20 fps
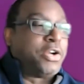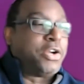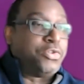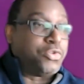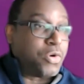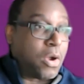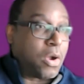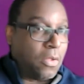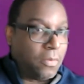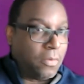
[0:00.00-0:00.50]

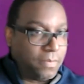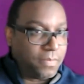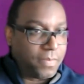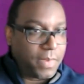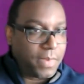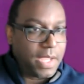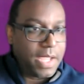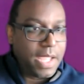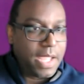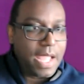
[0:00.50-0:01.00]

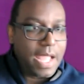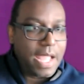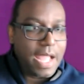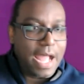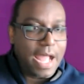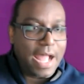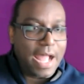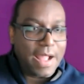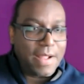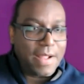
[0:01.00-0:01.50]

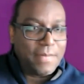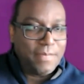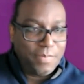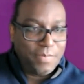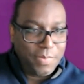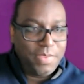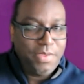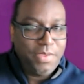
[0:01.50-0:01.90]
control.